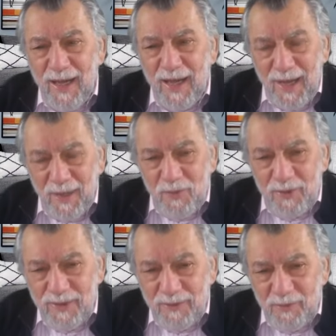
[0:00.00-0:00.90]
I want to
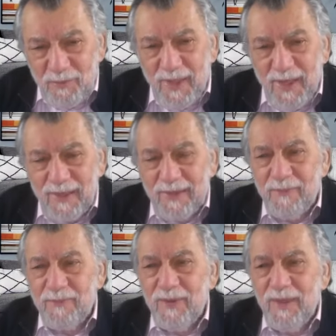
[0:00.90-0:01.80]
give it back.
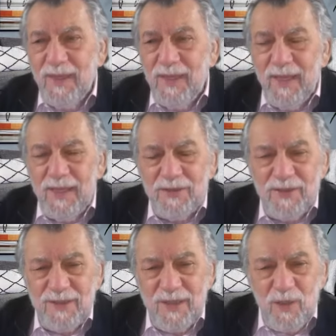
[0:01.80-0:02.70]
And she
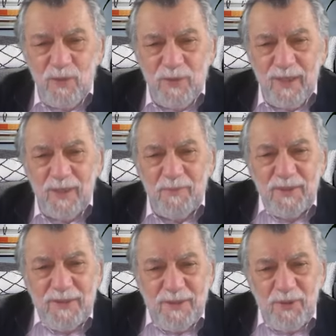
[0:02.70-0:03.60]
said, okay, but
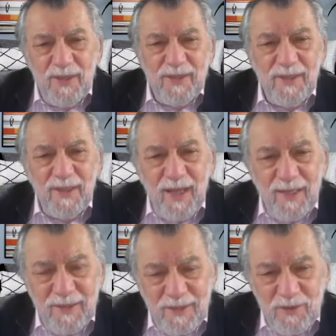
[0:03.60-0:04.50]
is there anything I
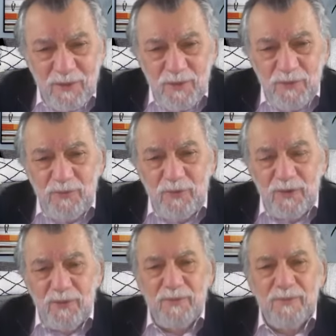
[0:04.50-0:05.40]
can do for
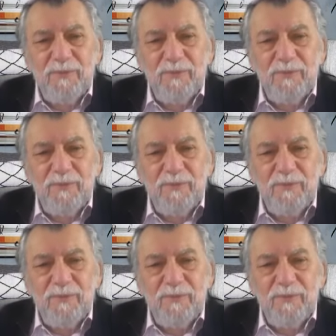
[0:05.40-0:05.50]
you?